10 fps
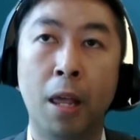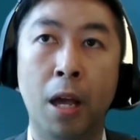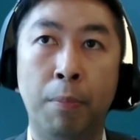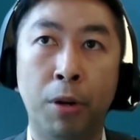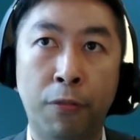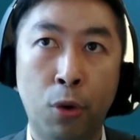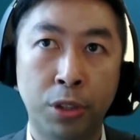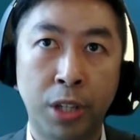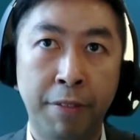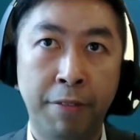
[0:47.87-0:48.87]
But of course,
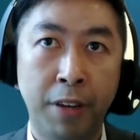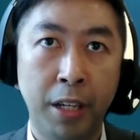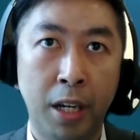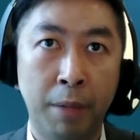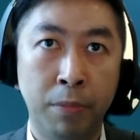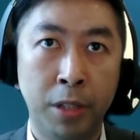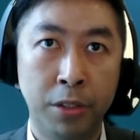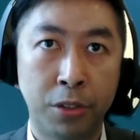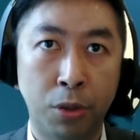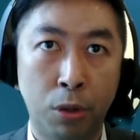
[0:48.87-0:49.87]
I think this
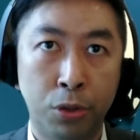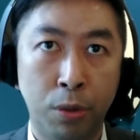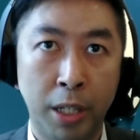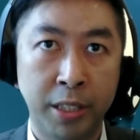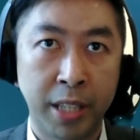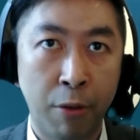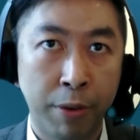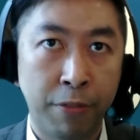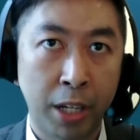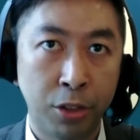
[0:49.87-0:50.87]
is also a
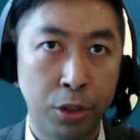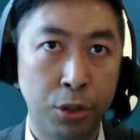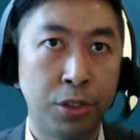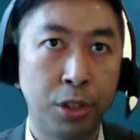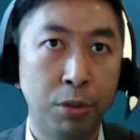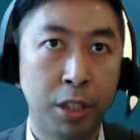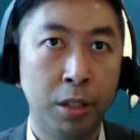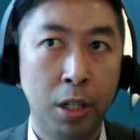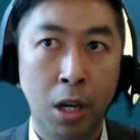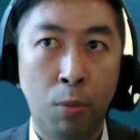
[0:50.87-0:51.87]
self-reflection to the student,
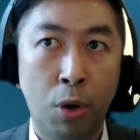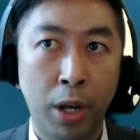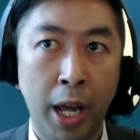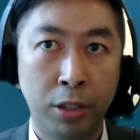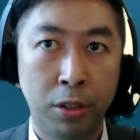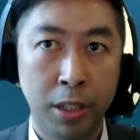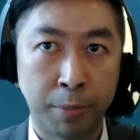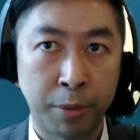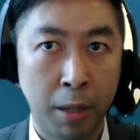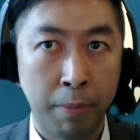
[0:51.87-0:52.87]
what actually
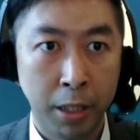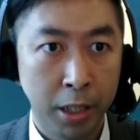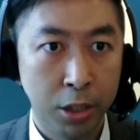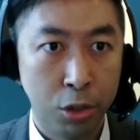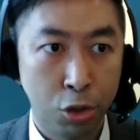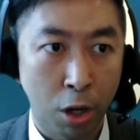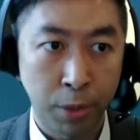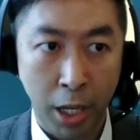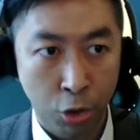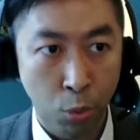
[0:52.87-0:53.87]
sustainability job
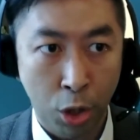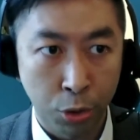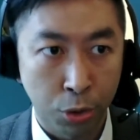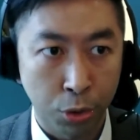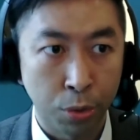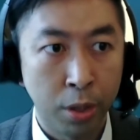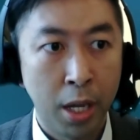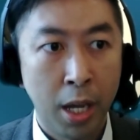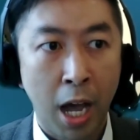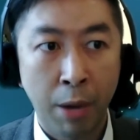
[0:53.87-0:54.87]
that you want to do.
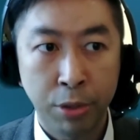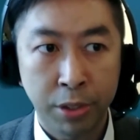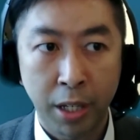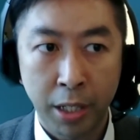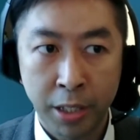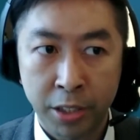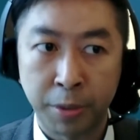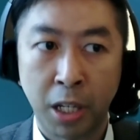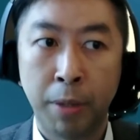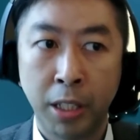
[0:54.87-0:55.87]
I would say in
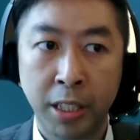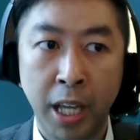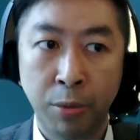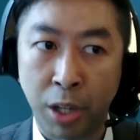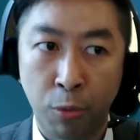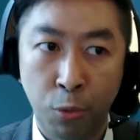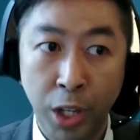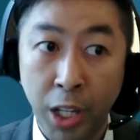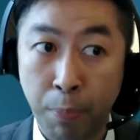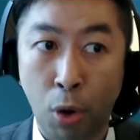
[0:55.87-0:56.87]
sustainability, that was a
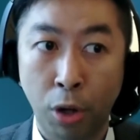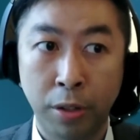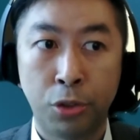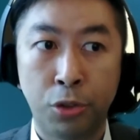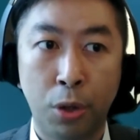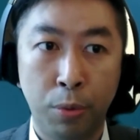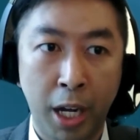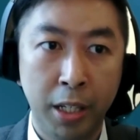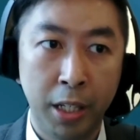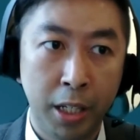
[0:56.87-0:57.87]
really broad. So
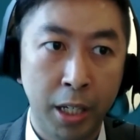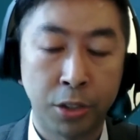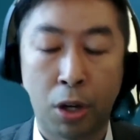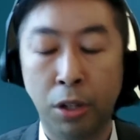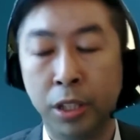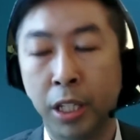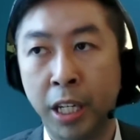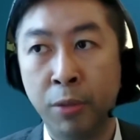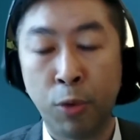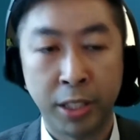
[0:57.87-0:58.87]
Katy is on the
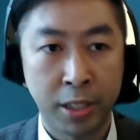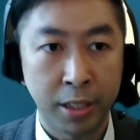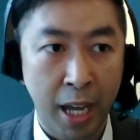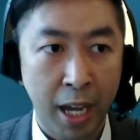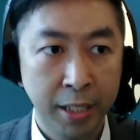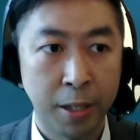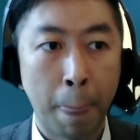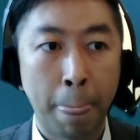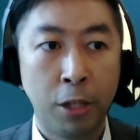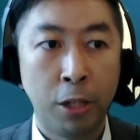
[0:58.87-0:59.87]
investor side.
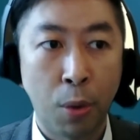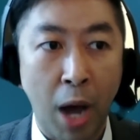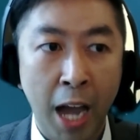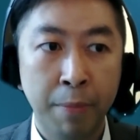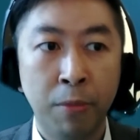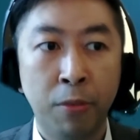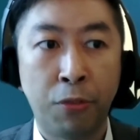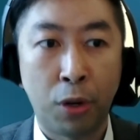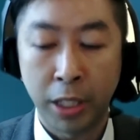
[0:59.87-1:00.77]
So I'm for the